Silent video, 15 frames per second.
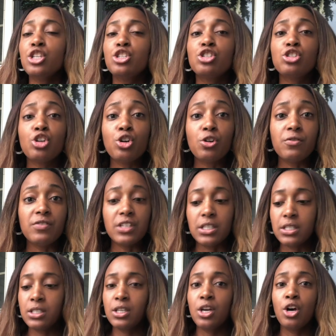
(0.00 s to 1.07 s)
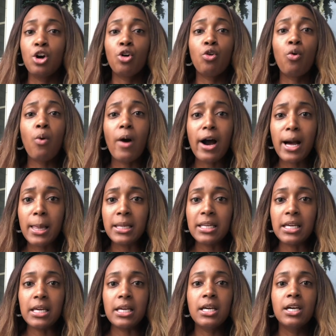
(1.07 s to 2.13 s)
Service,
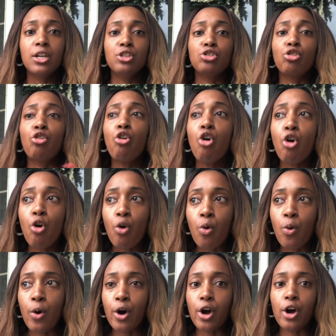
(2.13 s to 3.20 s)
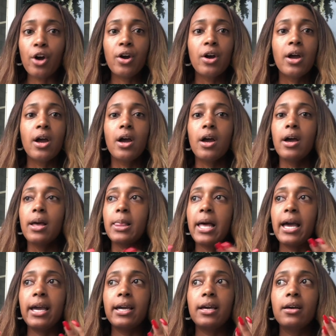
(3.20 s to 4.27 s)
quality, decor,
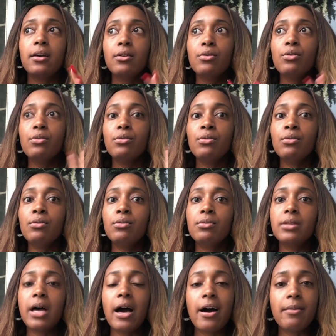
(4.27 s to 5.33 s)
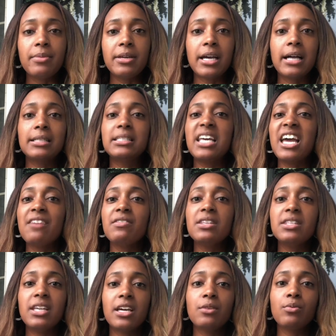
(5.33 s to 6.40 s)
like, ooh, the ambiance.
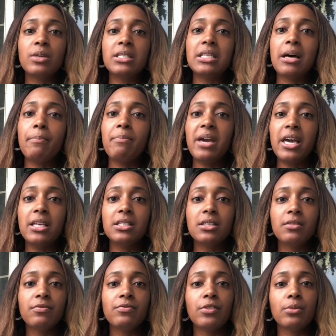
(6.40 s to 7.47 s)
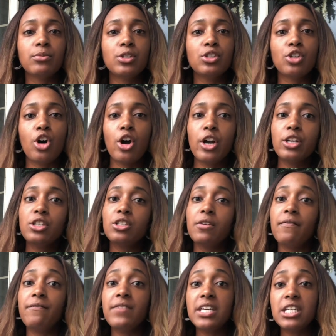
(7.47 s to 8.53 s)
Everything was amazing from start to
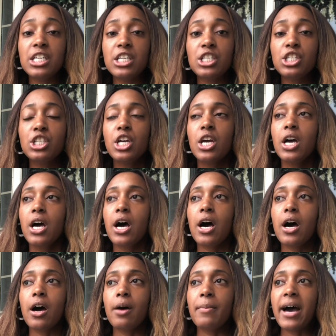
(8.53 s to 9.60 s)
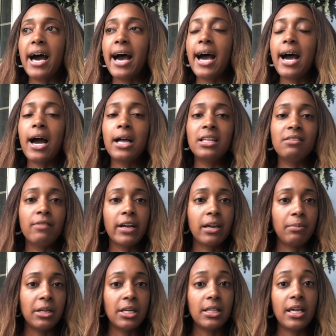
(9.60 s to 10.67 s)
finish. I highly
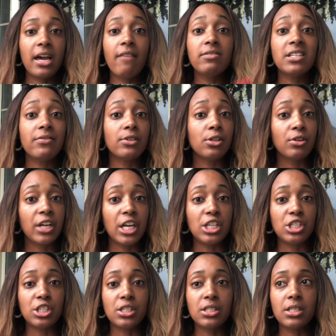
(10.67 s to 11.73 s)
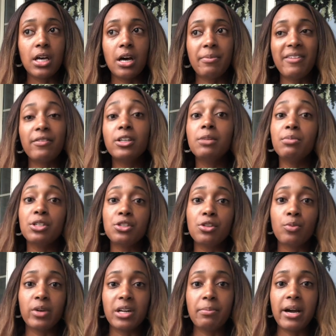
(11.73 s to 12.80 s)
recommend it. They have several locations. I've only been to the
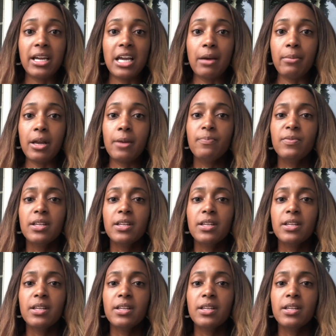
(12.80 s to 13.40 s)
one in Miami.